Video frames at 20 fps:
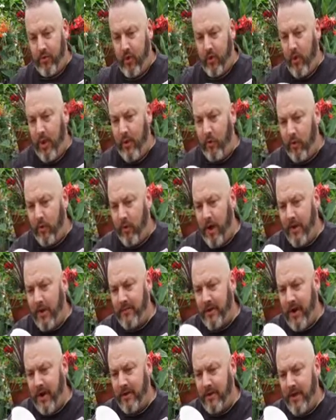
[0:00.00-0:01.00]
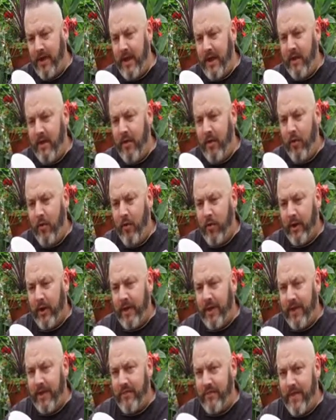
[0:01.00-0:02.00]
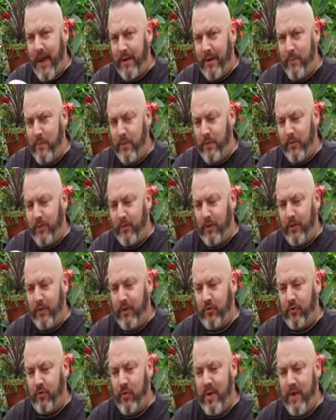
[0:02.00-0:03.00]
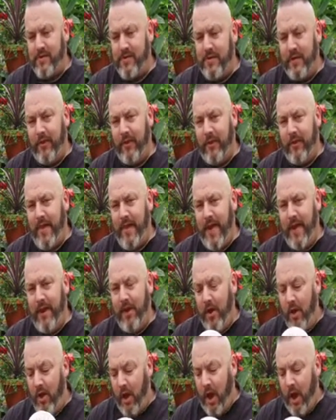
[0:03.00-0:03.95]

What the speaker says: So when we're all done today, we're going to give that a beautiful little twist. And look at that.